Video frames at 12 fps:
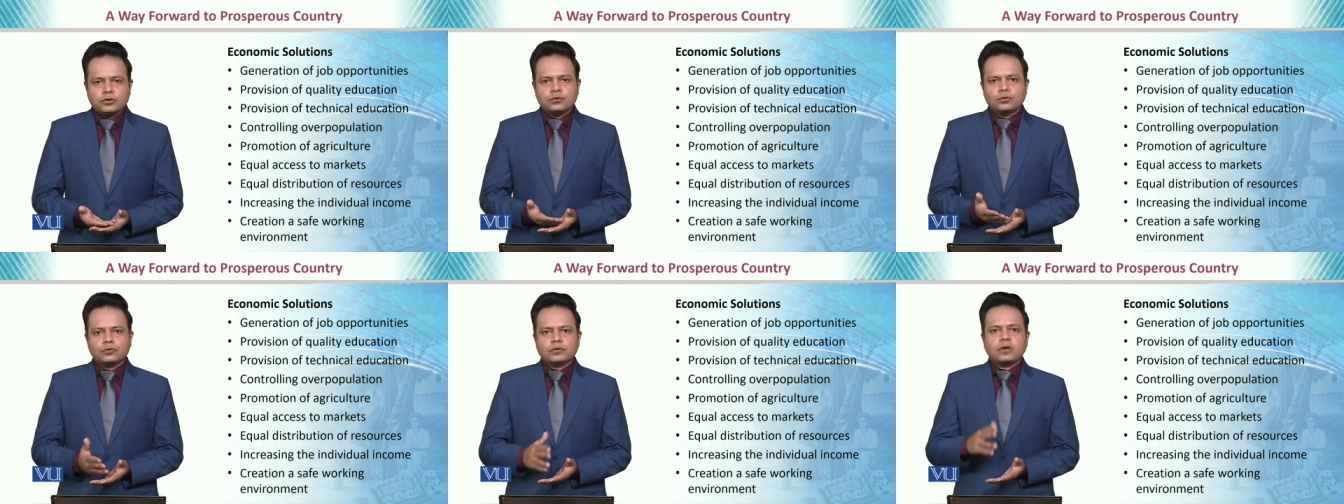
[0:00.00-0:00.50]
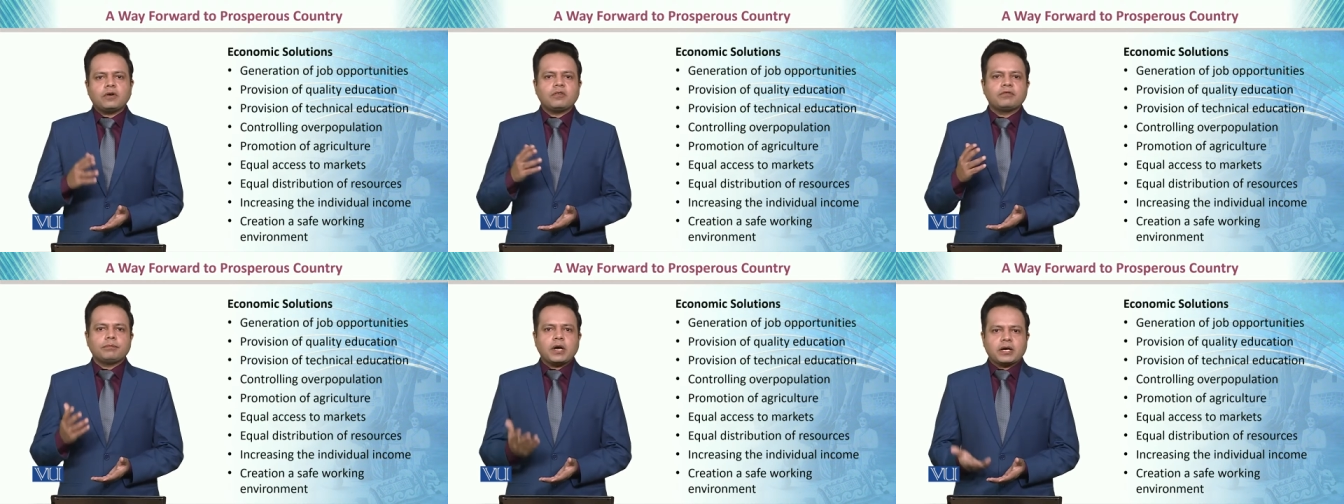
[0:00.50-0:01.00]
issues
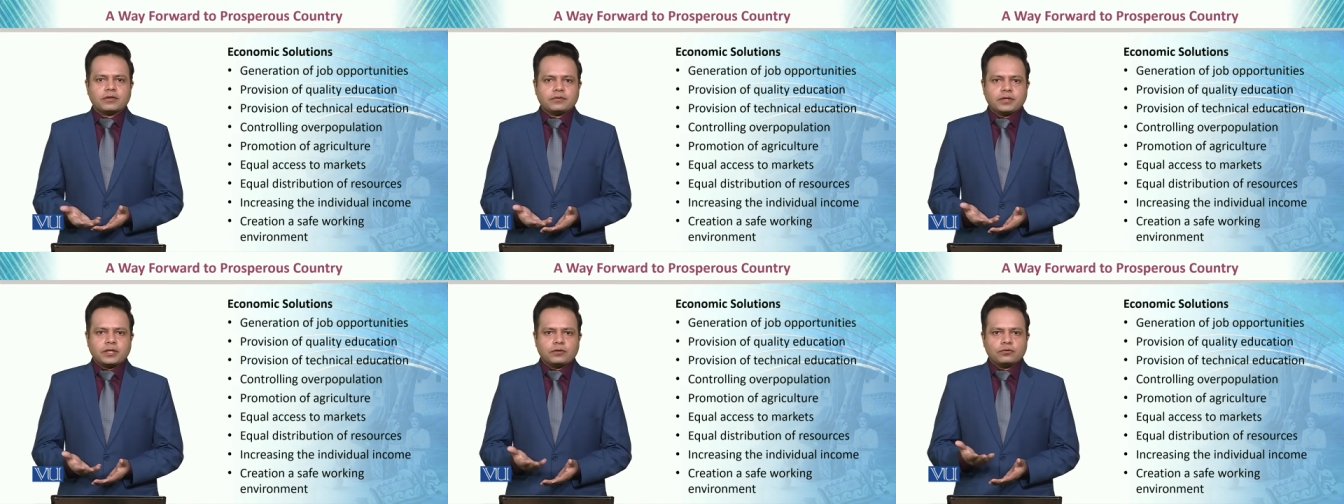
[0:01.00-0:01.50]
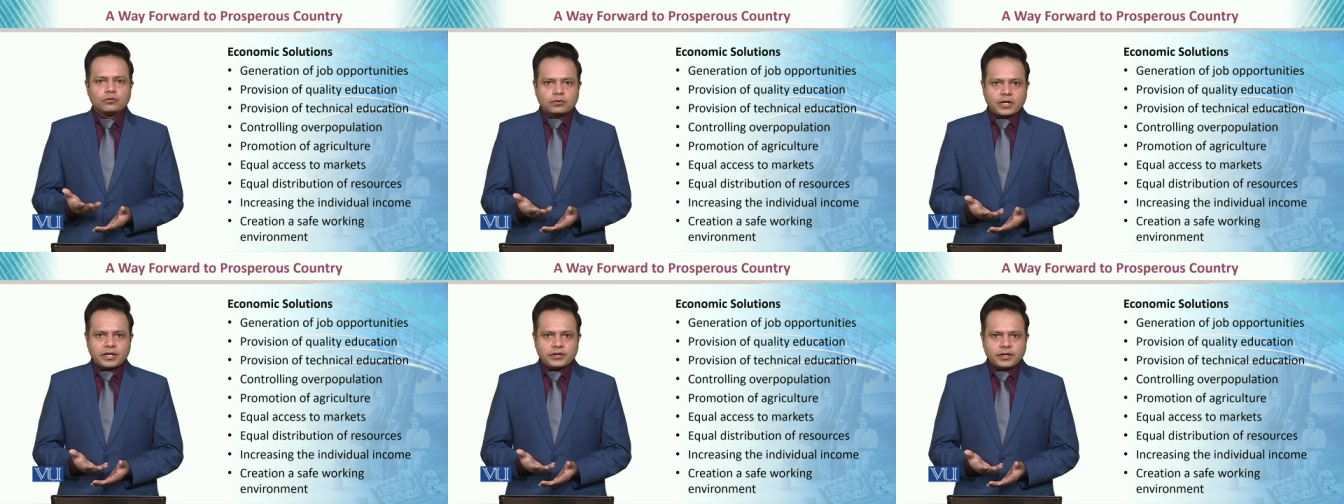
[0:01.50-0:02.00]
of pakistani
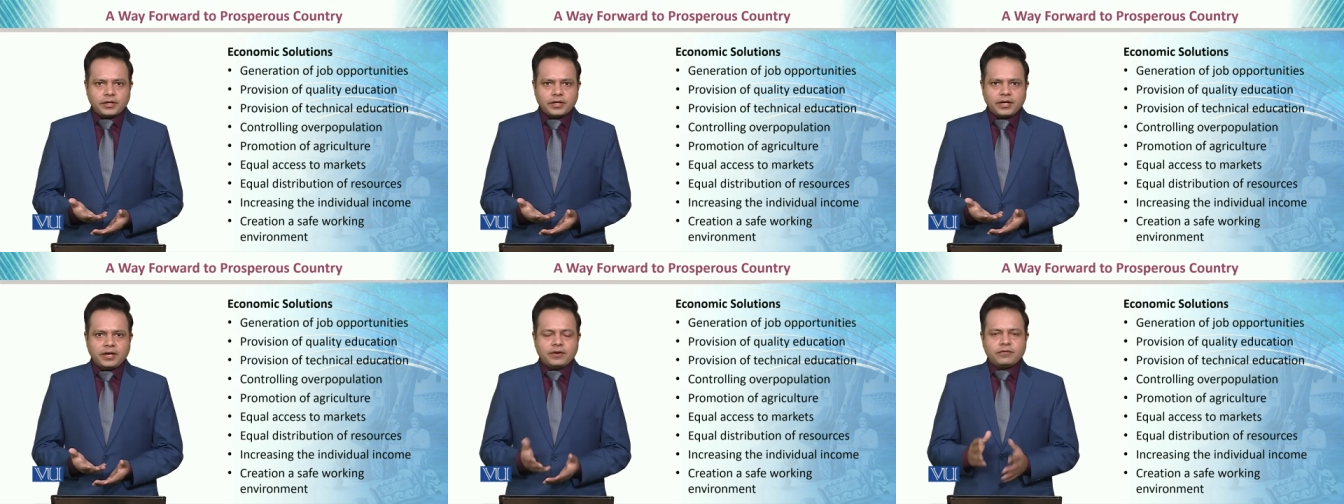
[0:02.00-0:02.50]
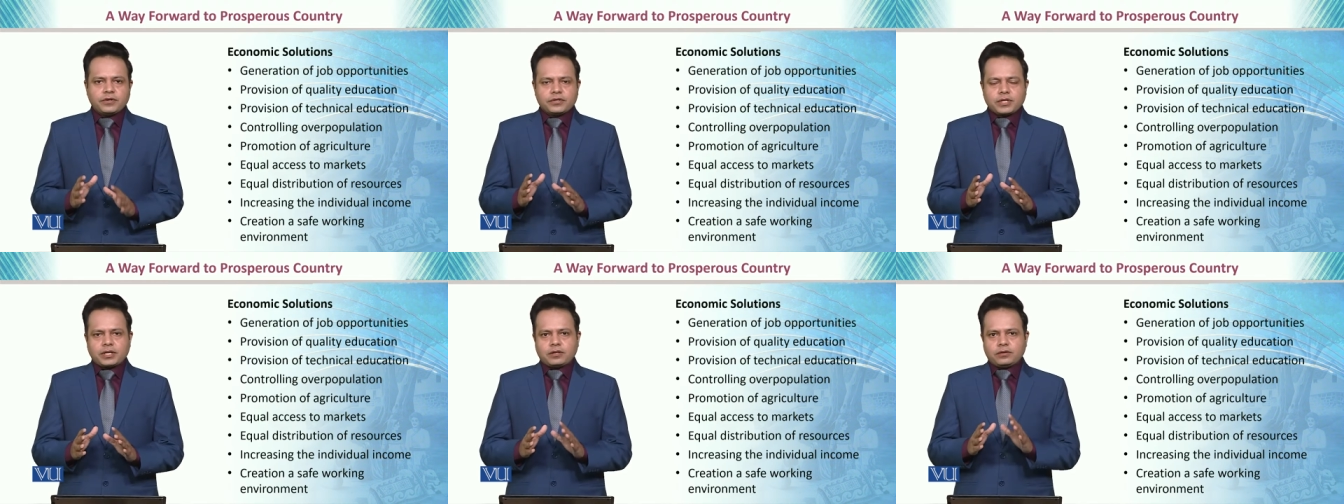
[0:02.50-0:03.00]
society
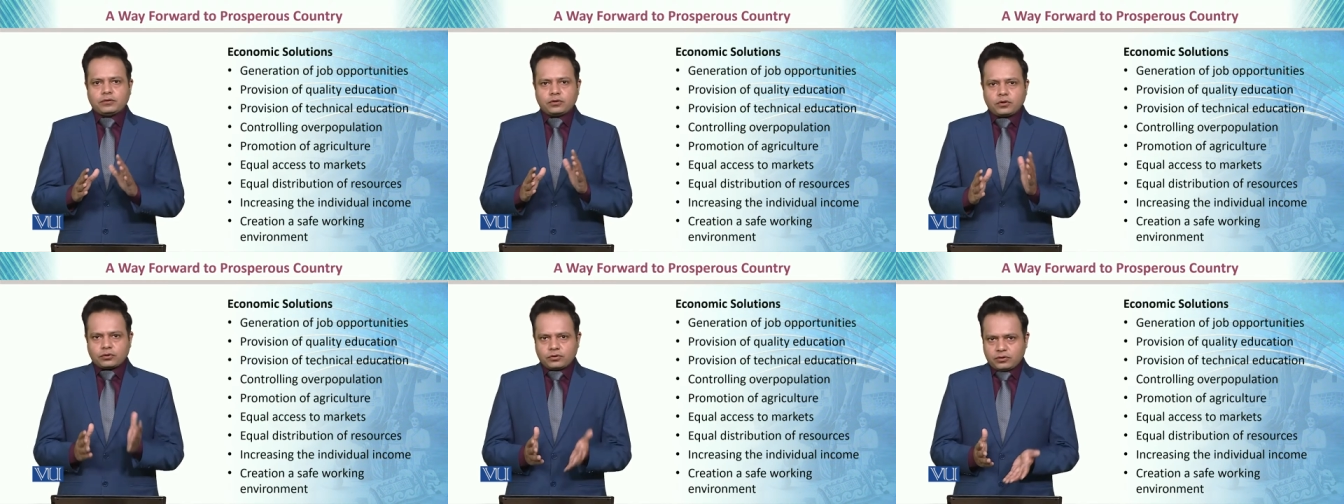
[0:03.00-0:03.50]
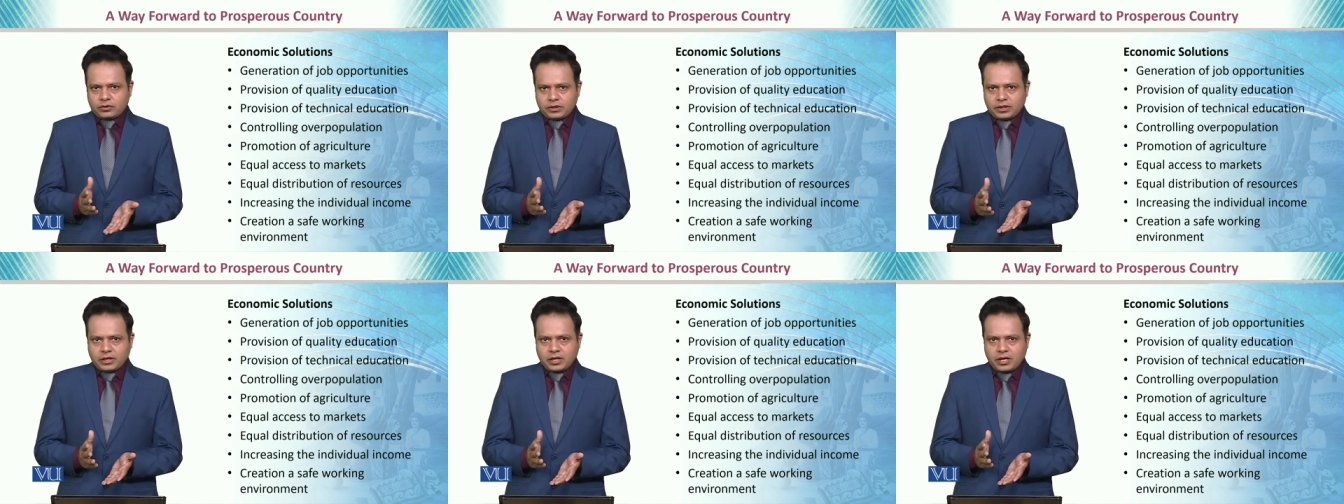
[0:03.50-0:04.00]
which are not only